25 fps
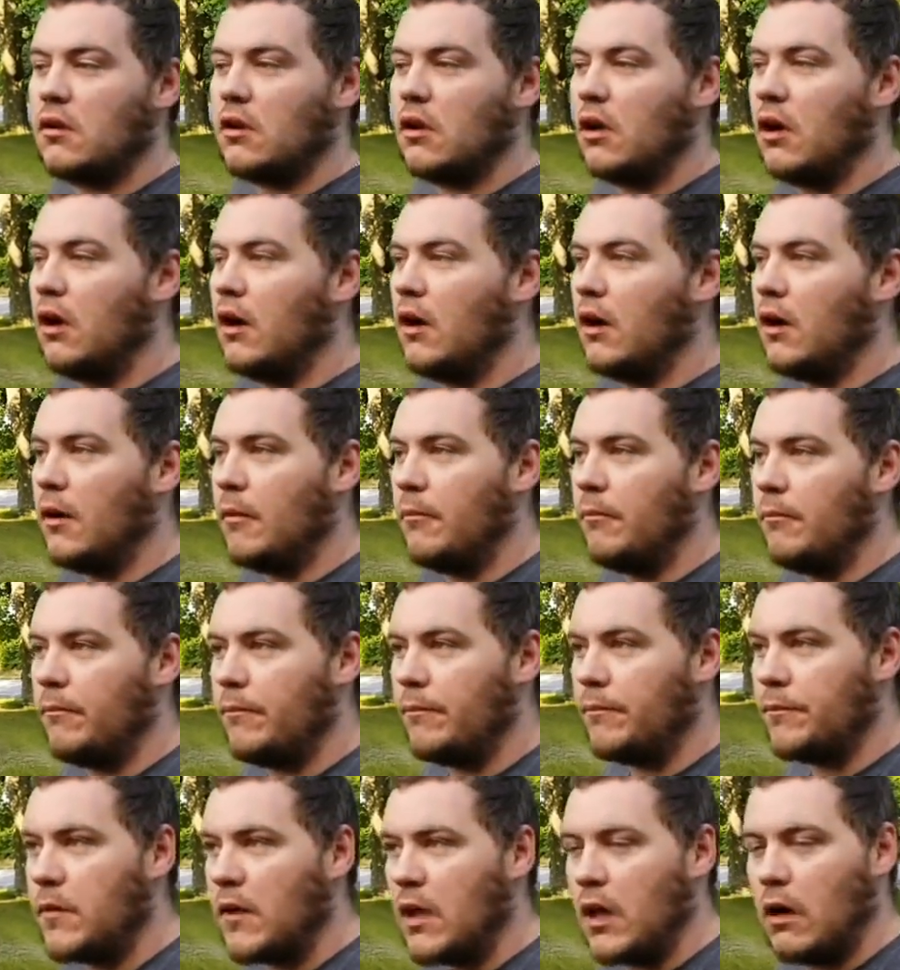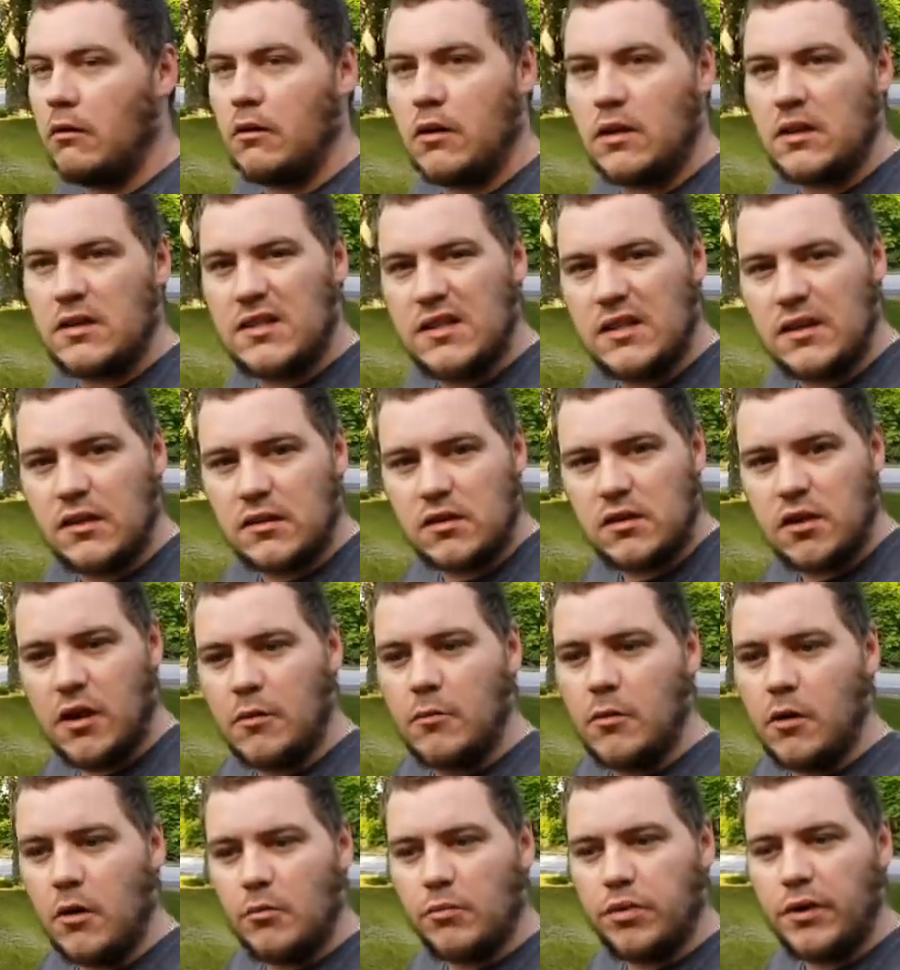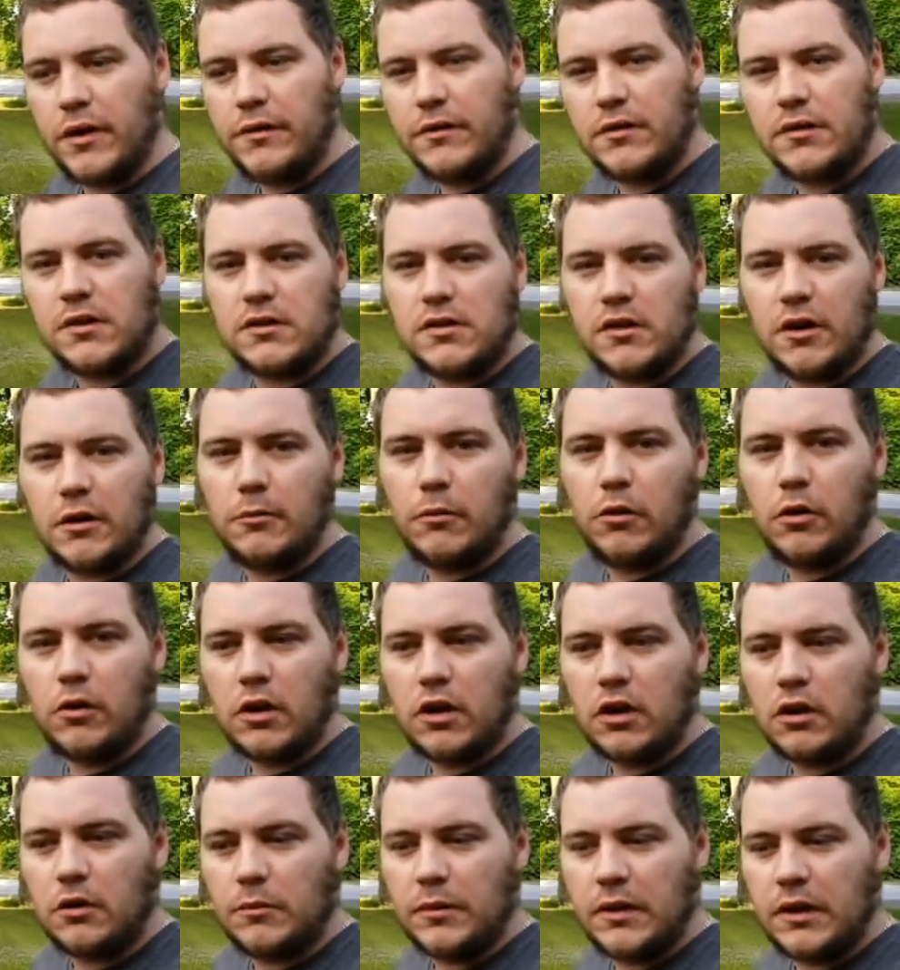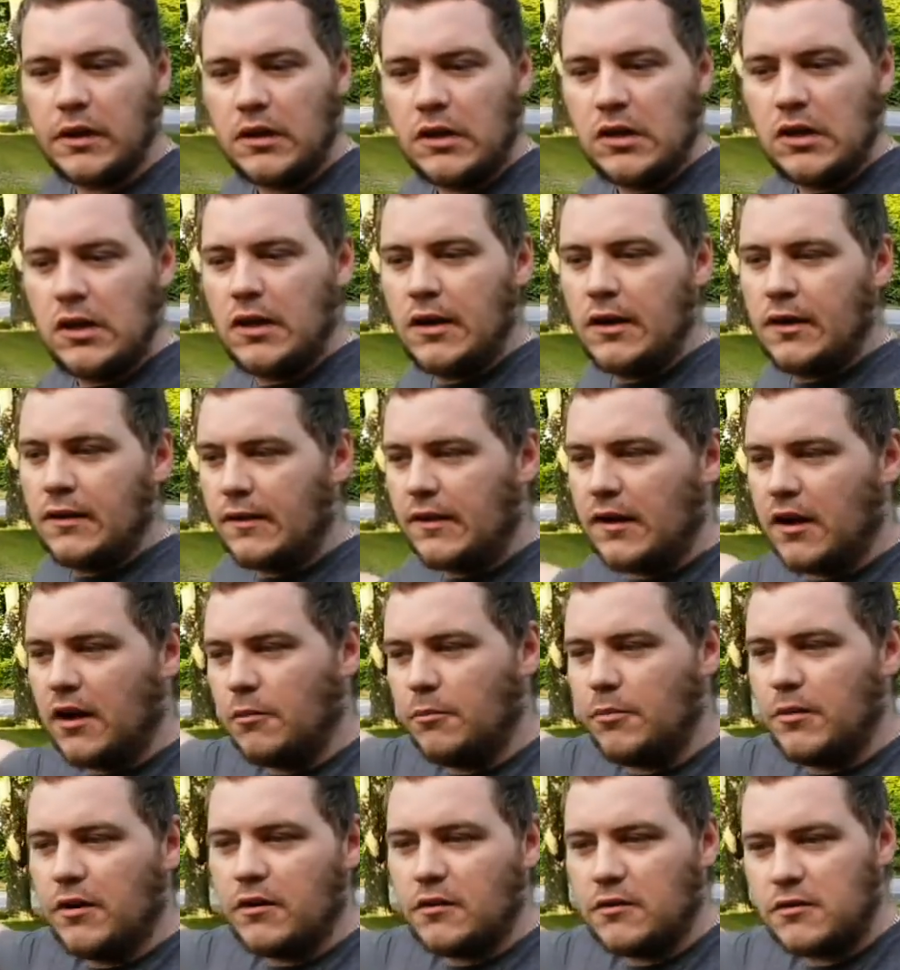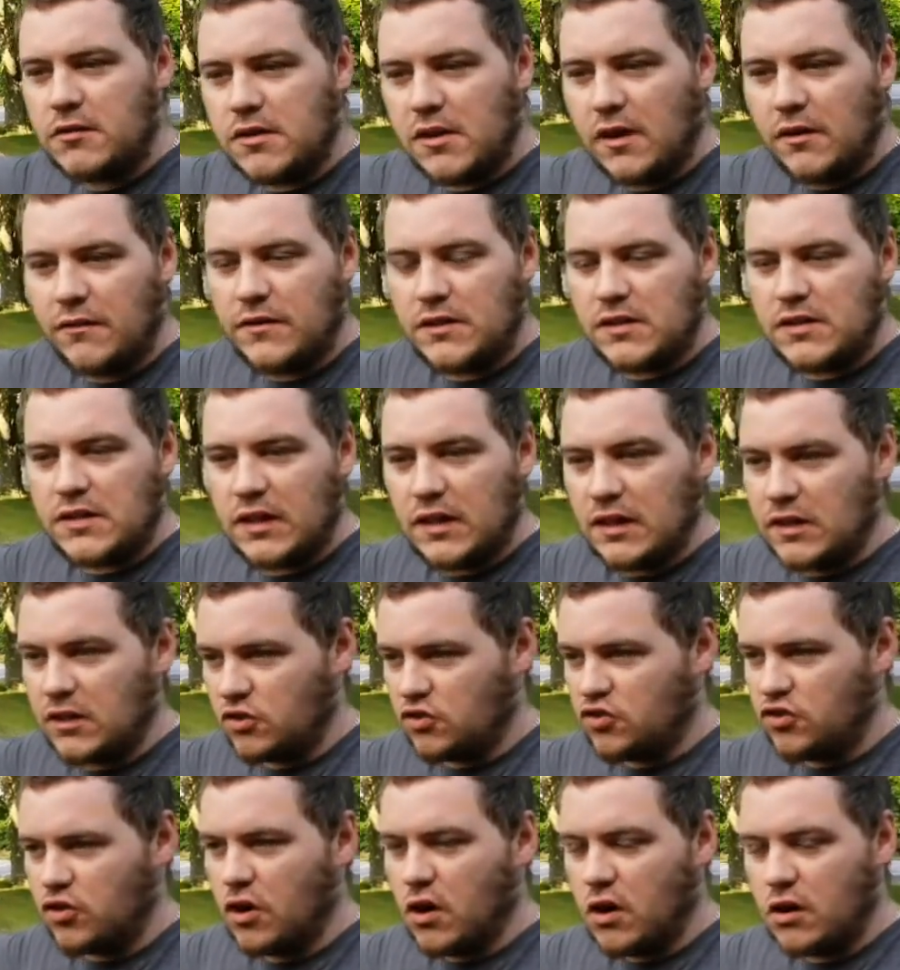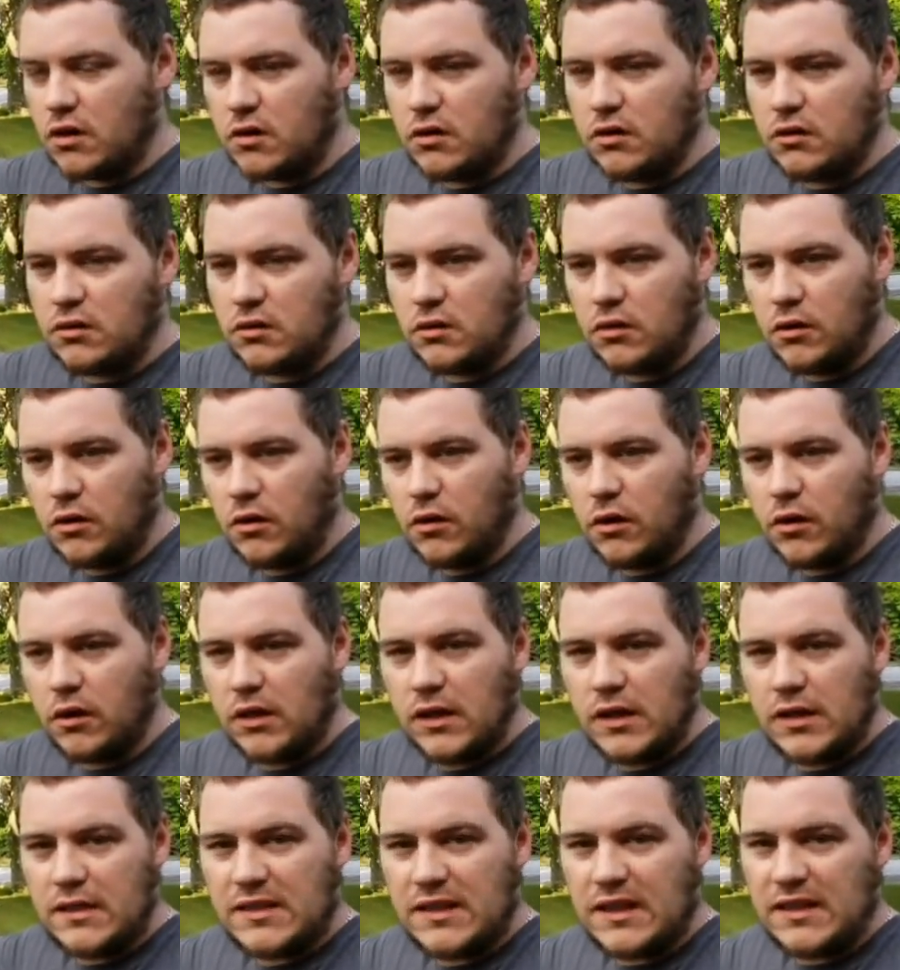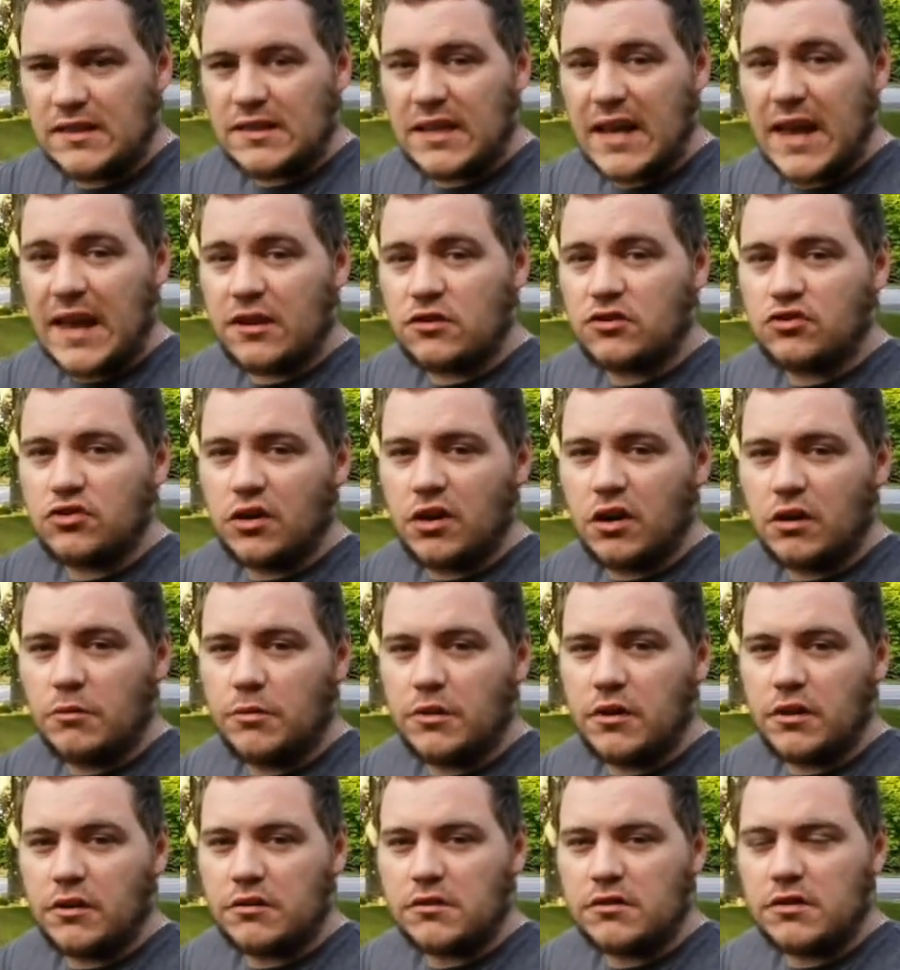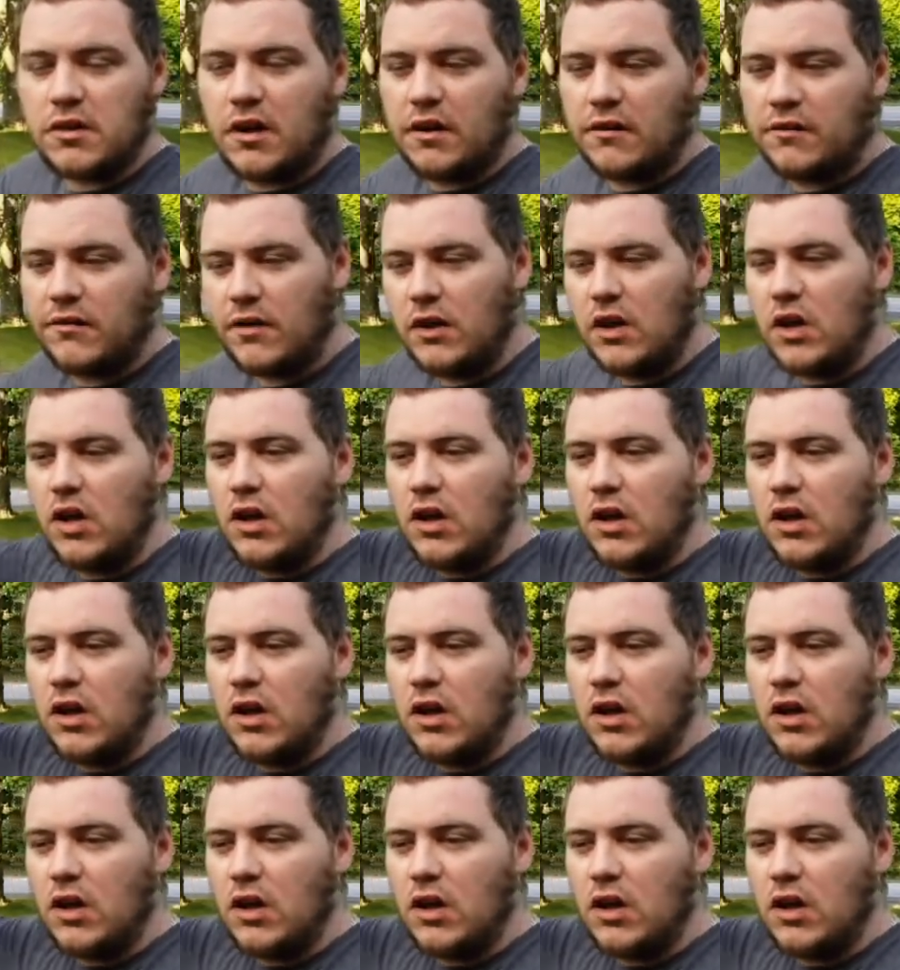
I want to see the turbo and play with the turbo a little bit. The air breather stuff is in the trunk, or unless that's extra air breather stuff.